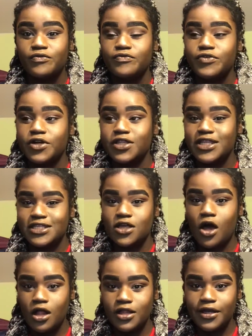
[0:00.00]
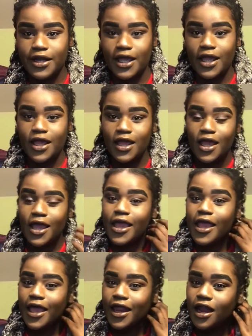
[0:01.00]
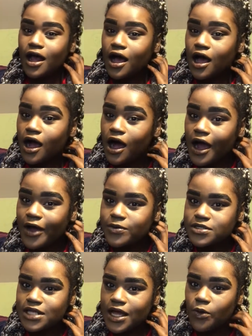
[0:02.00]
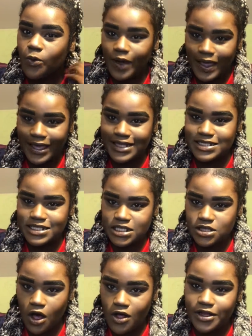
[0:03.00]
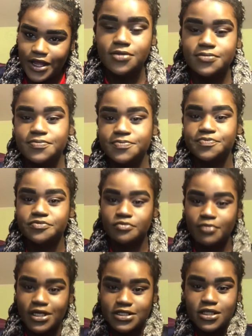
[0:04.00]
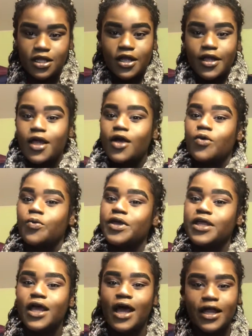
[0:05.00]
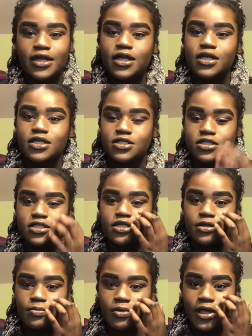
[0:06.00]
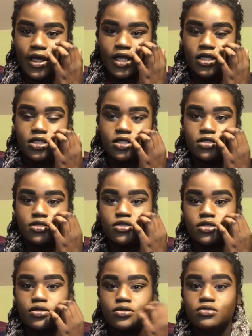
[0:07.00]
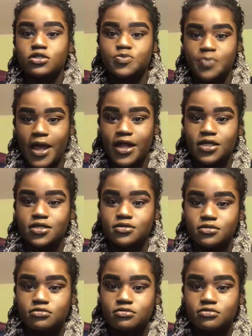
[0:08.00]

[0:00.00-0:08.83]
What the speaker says: for this holiday. And I was like, wait, it's this holiday. Basically, we hadn't initially planned to spend